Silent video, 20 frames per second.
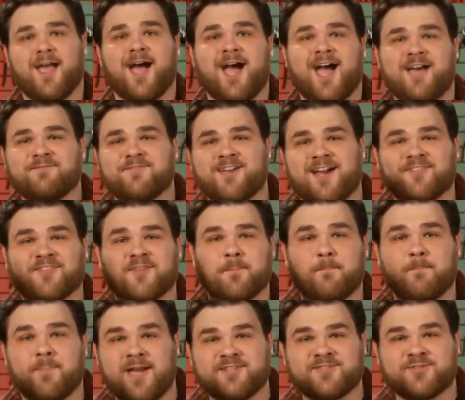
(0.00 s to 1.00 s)
I've got the
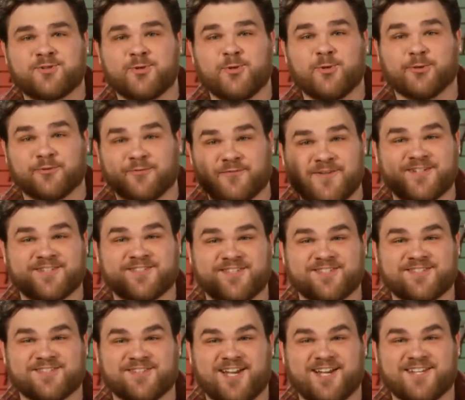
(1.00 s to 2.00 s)
best tool to fix
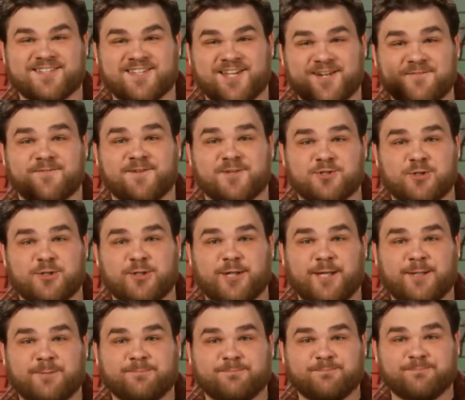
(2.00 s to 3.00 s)
this light set
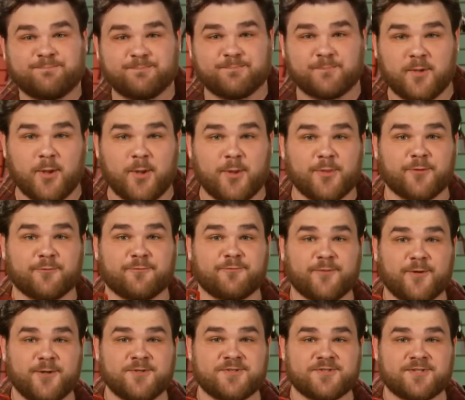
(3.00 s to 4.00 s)
efficiently. The
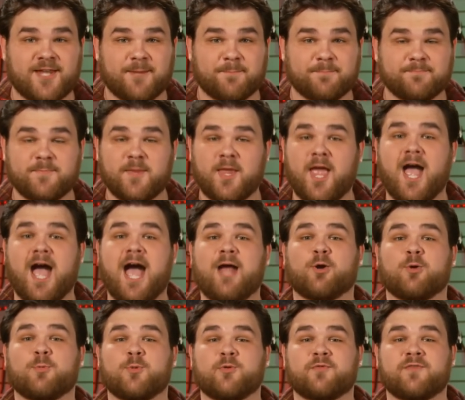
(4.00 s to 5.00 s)
first step, I
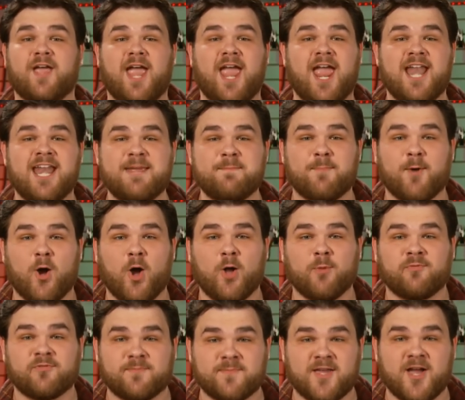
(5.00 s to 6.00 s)
remove any bulb
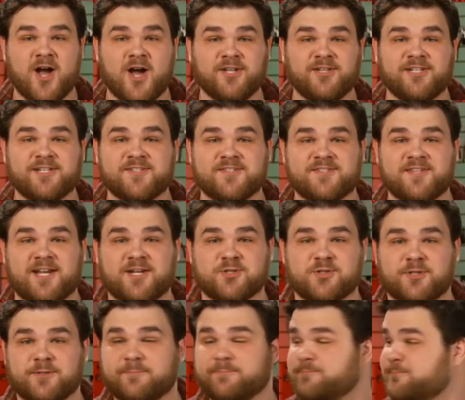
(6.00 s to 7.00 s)
from the unlit
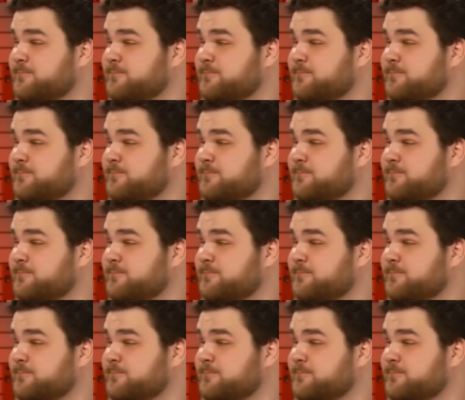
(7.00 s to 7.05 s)
section.